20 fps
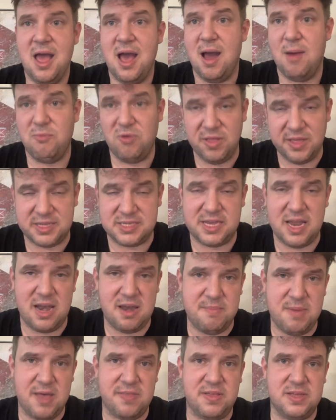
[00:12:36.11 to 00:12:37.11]
I'm really excited
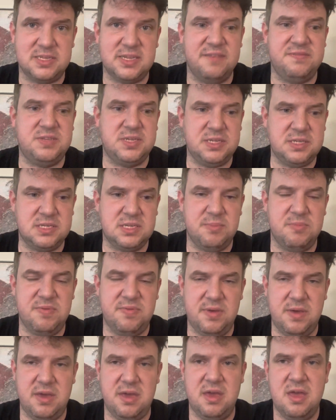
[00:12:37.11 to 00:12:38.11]
about this. I've seen some of
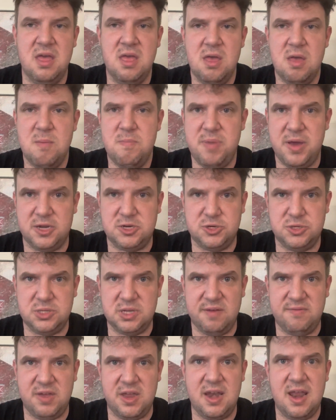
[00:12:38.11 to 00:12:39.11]
the pictures
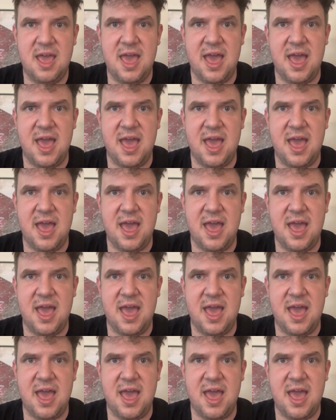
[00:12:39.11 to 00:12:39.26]
of it.